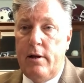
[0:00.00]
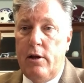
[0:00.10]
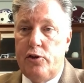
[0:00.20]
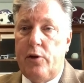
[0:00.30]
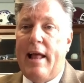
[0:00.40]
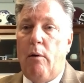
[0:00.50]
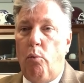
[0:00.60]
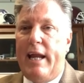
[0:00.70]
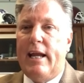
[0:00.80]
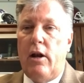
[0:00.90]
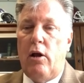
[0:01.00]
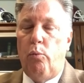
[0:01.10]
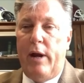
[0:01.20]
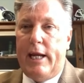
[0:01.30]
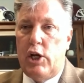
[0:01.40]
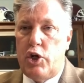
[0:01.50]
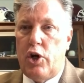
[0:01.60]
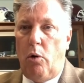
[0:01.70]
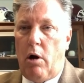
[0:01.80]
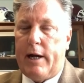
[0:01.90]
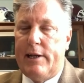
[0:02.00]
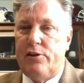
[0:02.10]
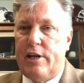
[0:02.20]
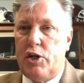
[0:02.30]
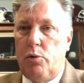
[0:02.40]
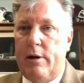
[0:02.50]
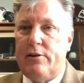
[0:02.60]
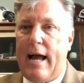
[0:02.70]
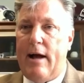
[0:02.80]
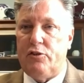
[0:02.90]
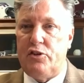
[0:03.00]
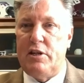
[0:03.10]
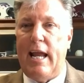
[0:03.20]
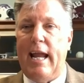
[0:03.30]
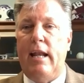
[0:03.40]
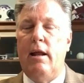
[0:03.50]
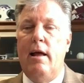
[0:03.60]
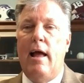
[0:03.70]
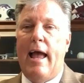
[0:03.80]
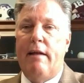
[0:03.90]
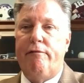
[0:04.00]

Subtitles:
so that we can show our constituents how state and